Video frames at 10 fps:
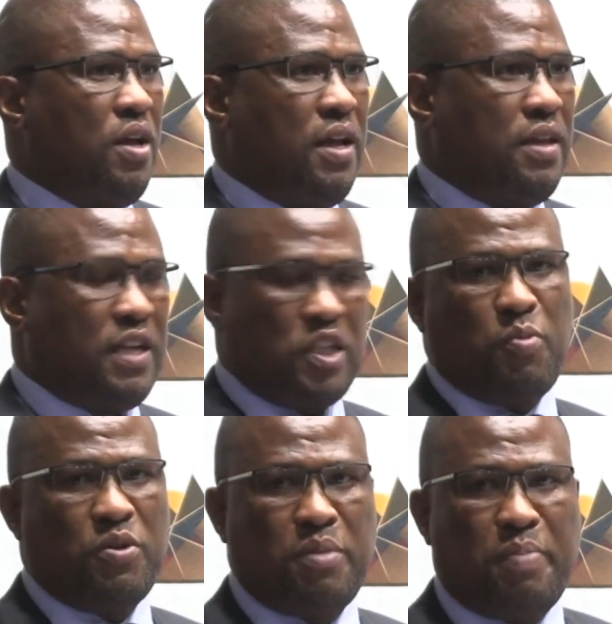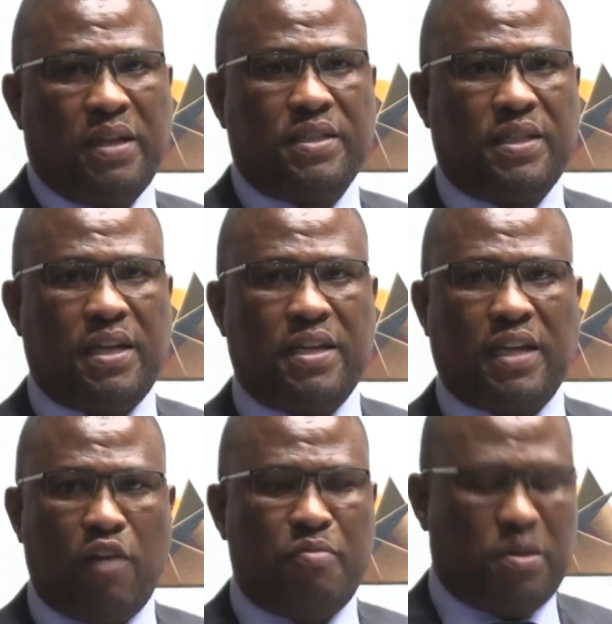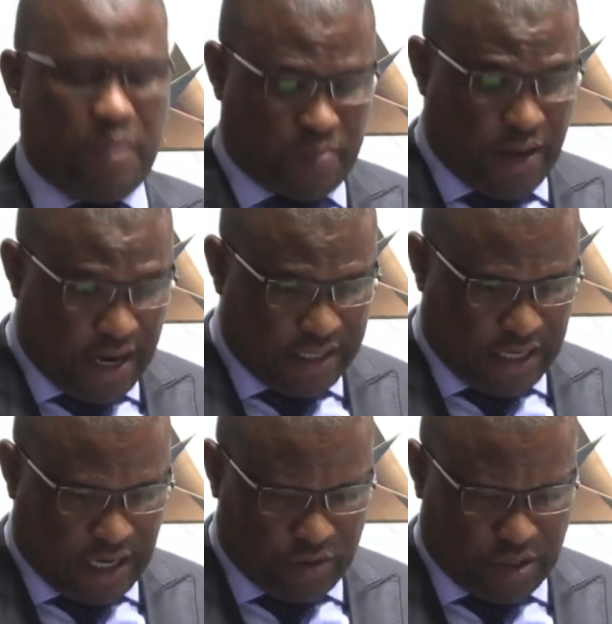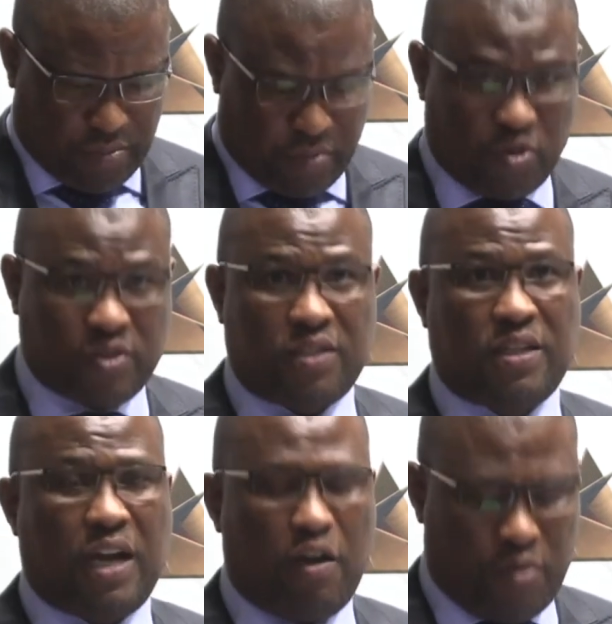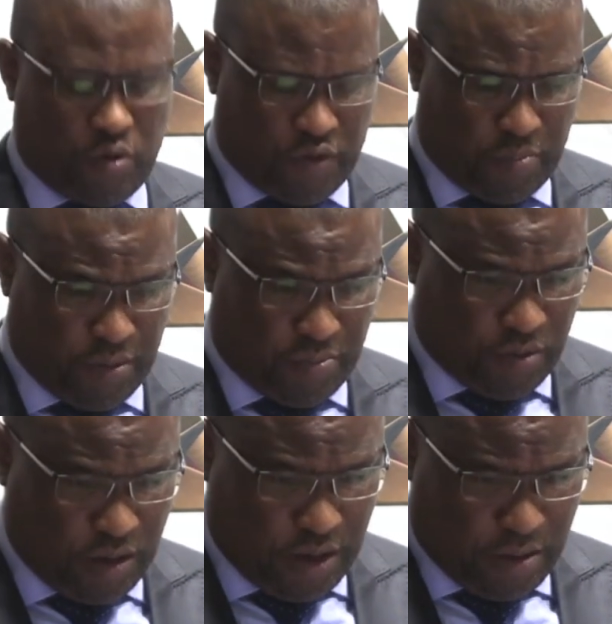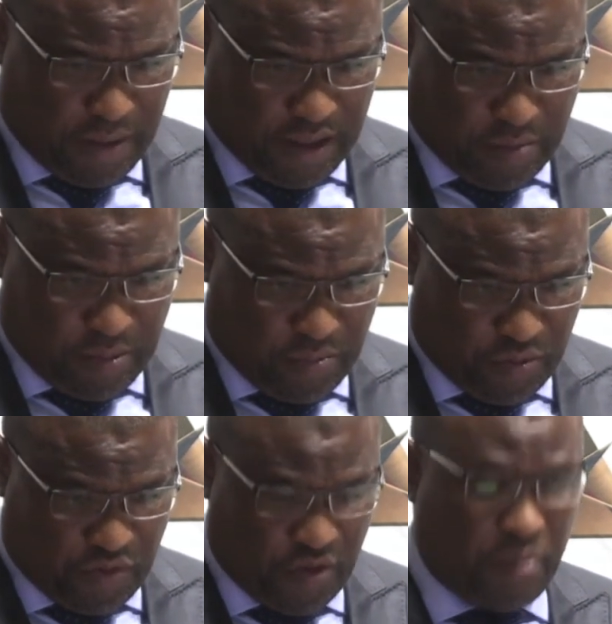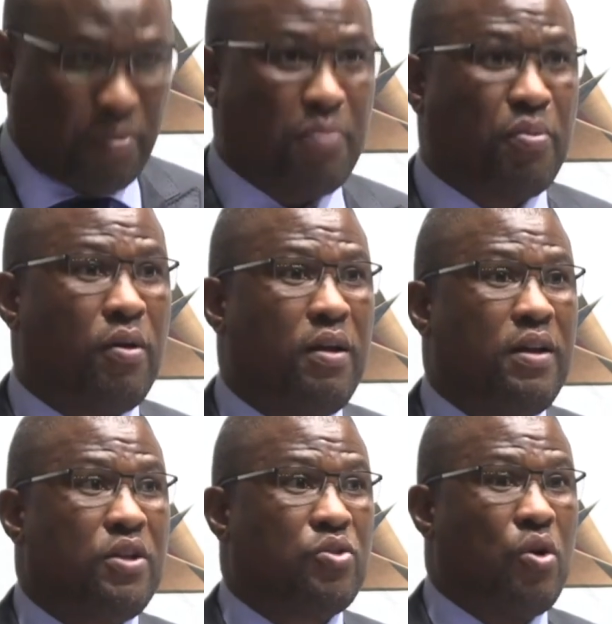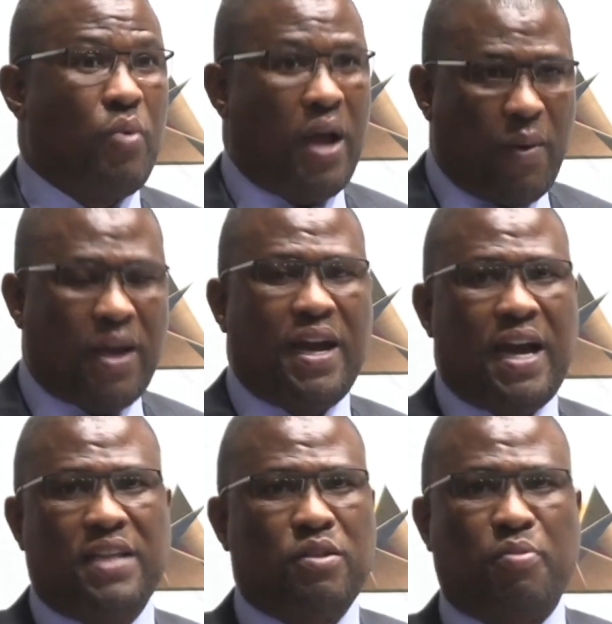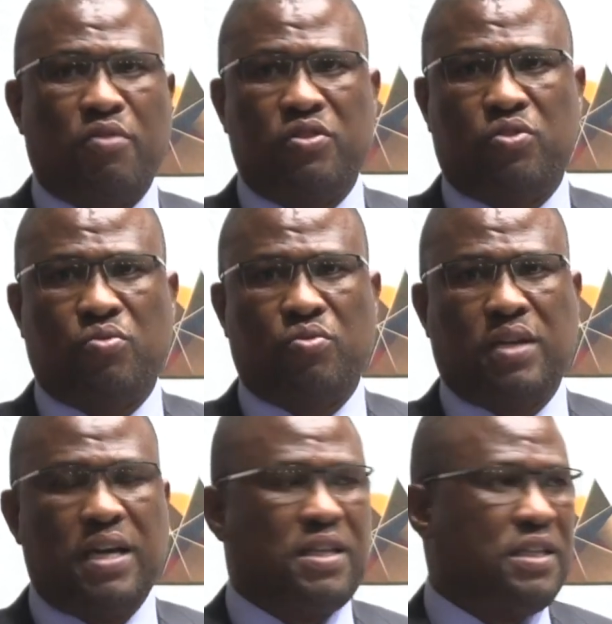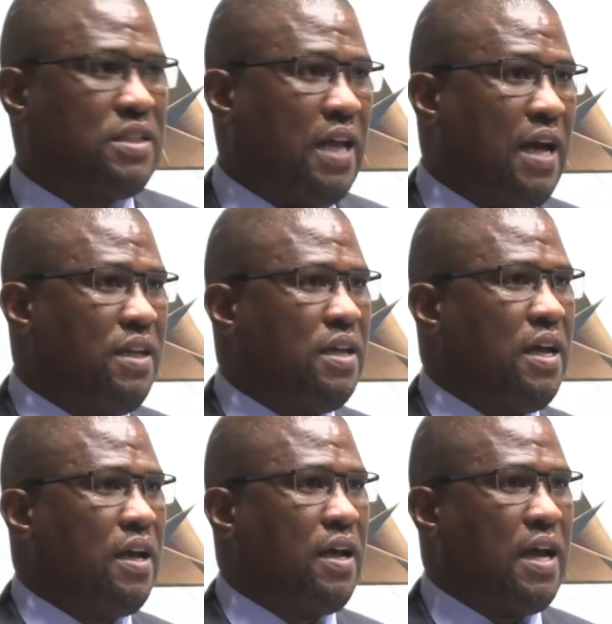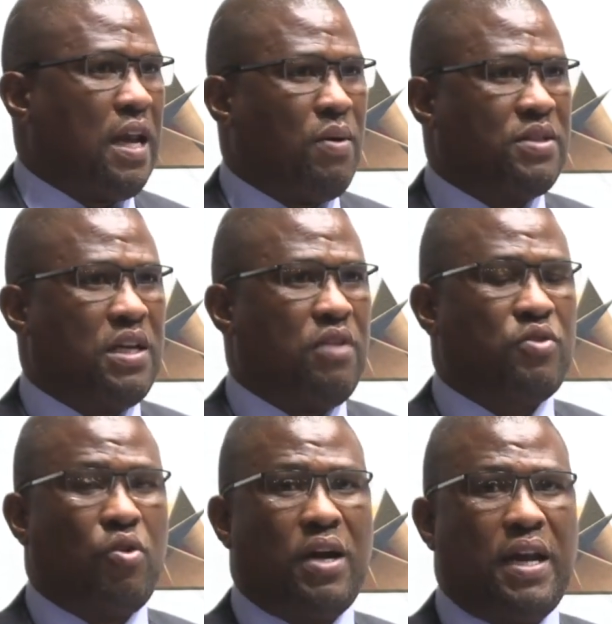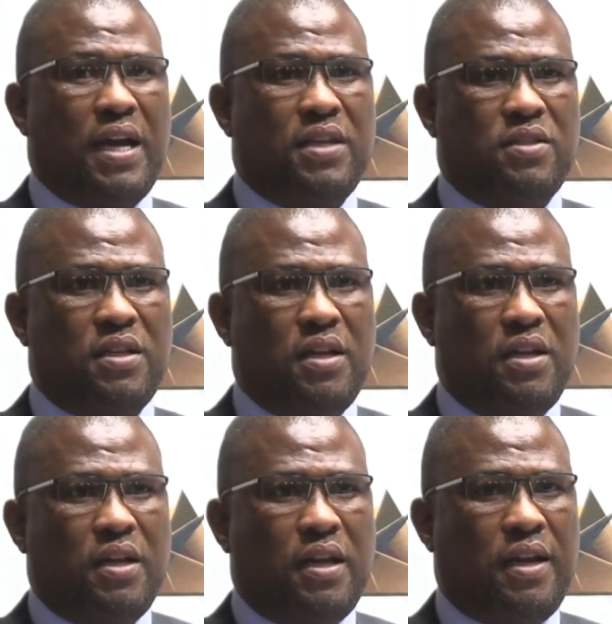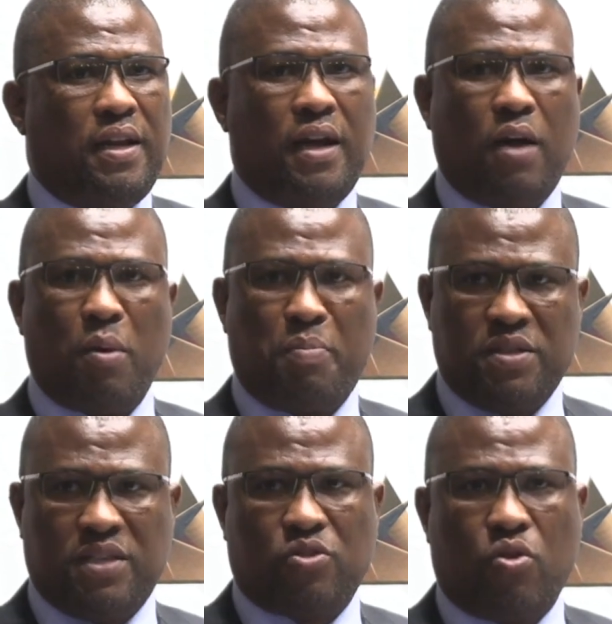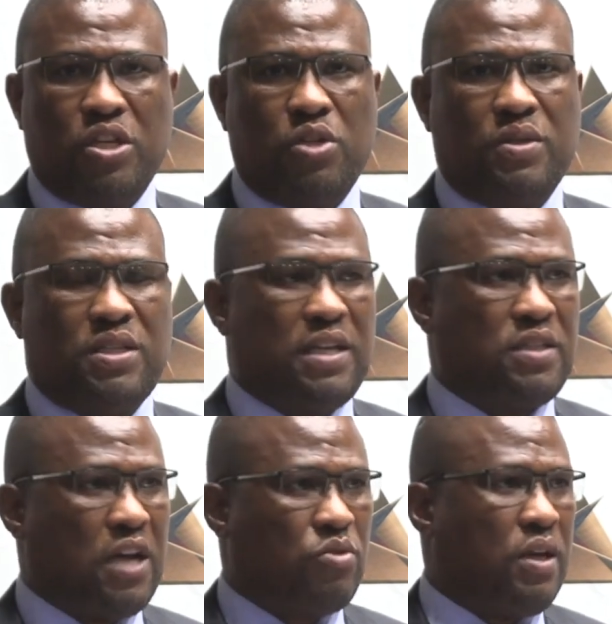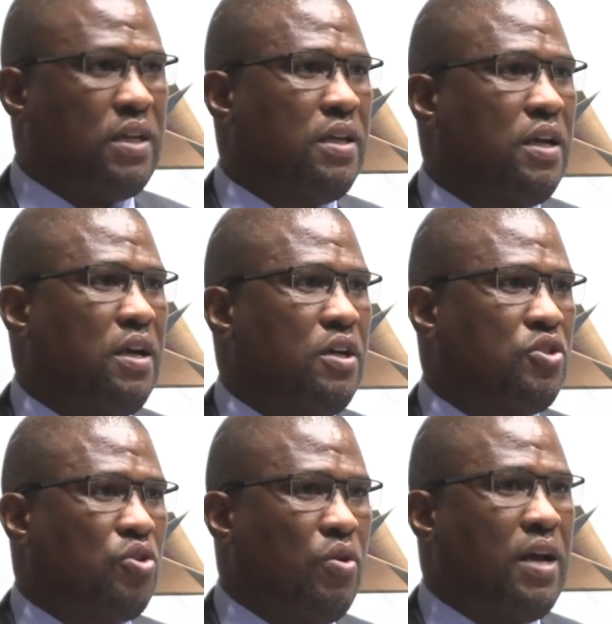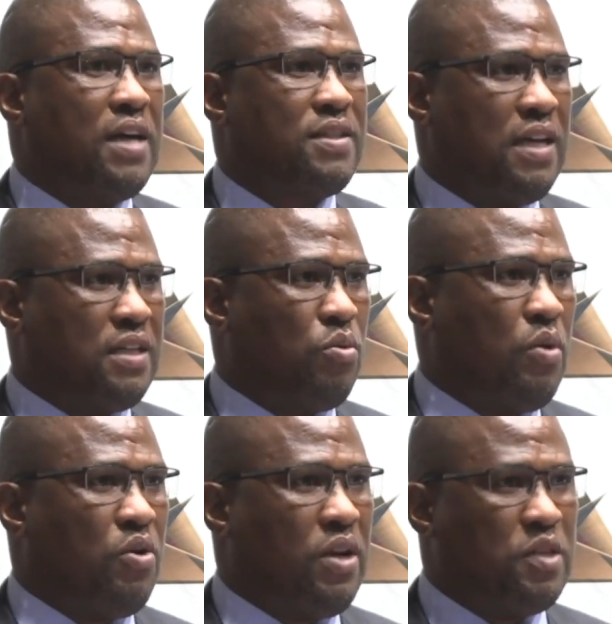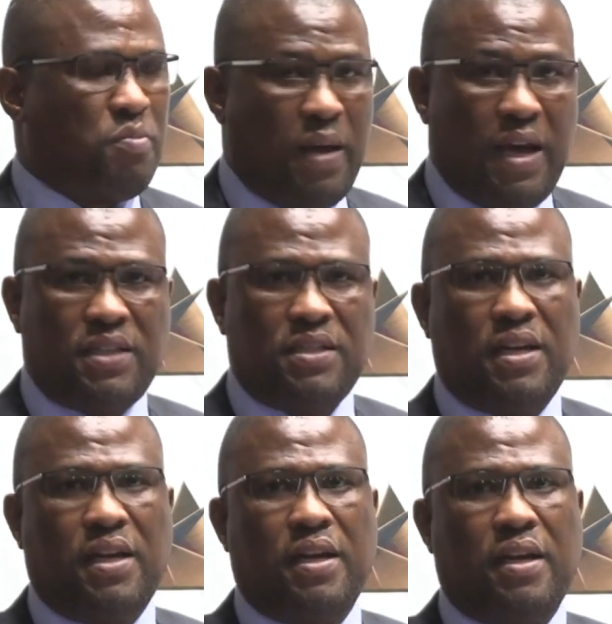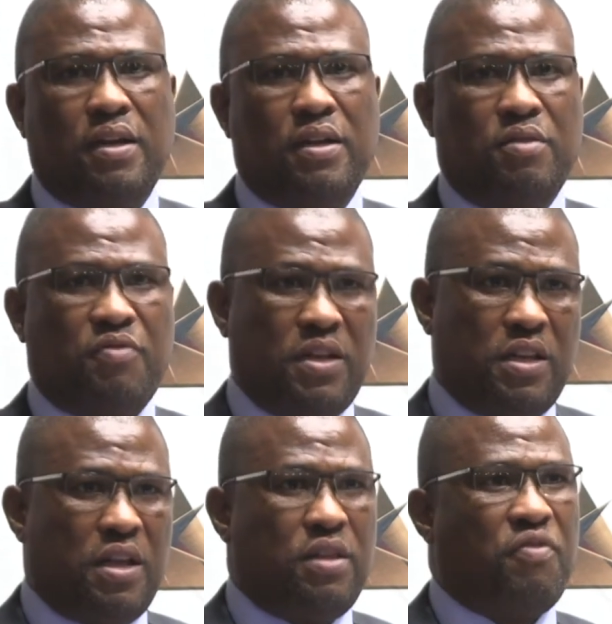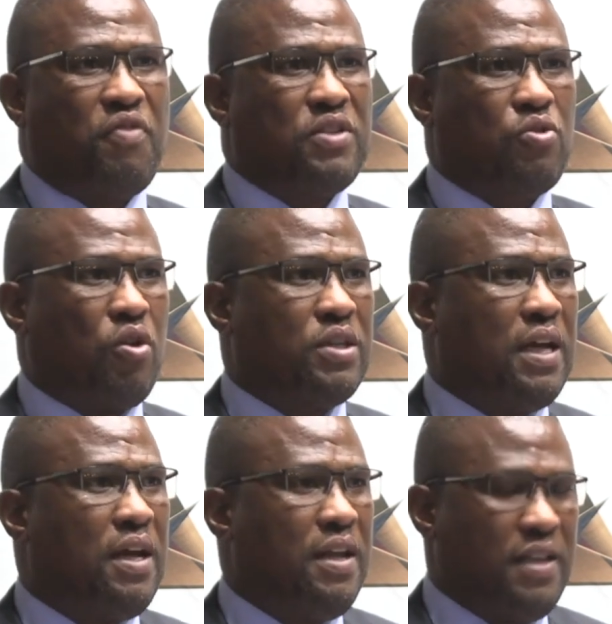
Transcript: the responsibility and government must be held accountable because this is a government of the people by the people for the people so we are working hard as a province to get things done uh, get ourselves organized uh, our business continuity has actually shown us that we were not as bad uh, in, in, in, the first quarter.